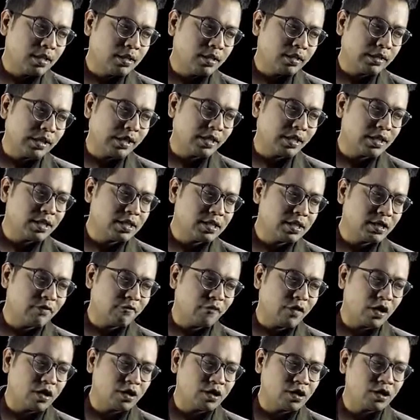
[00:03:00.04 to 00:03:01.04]
That is the
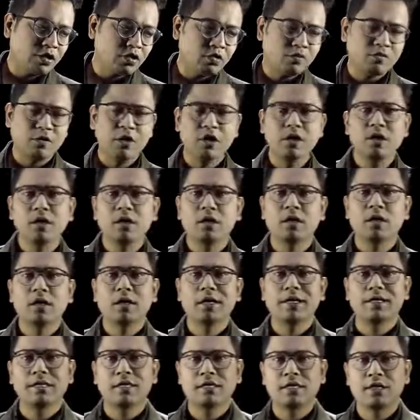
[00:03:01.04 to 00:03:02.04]
function of the
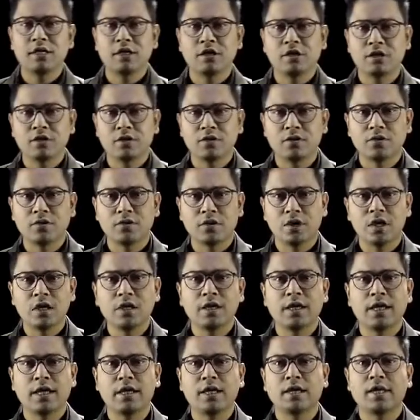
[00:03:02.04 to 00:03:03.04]
legislatures,
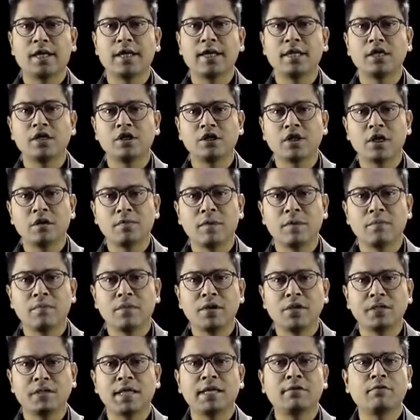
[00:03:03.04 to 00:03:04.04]
okay, and the additional
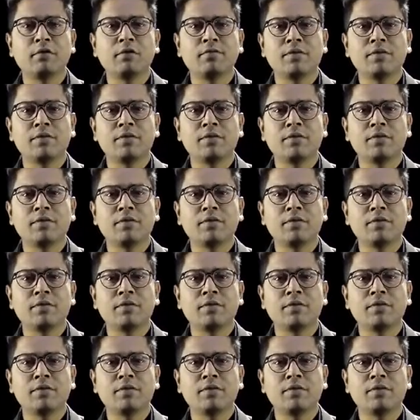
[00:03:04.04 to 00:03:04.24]
members that will